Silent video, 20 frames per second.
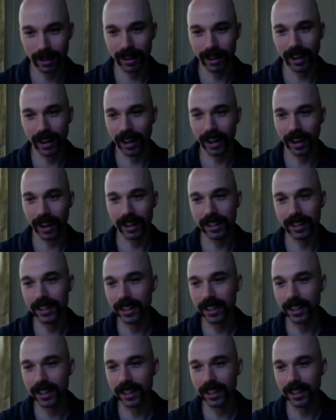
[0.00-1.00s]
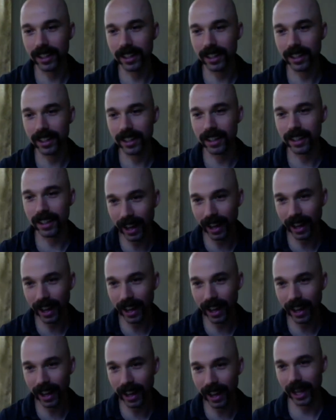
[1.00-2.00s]
I didn't envision that,
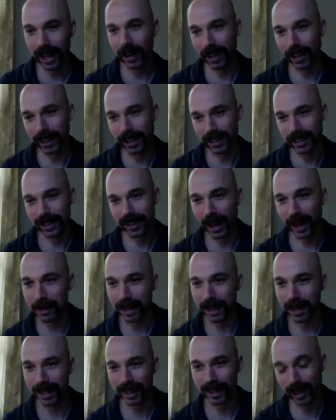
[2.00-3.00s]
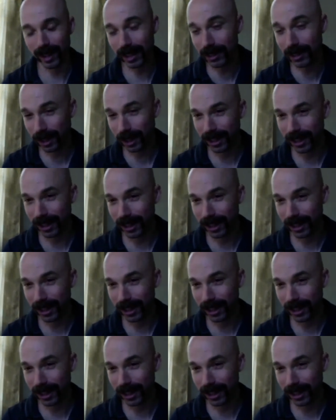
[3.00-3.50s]
but now that's happening. So that's good.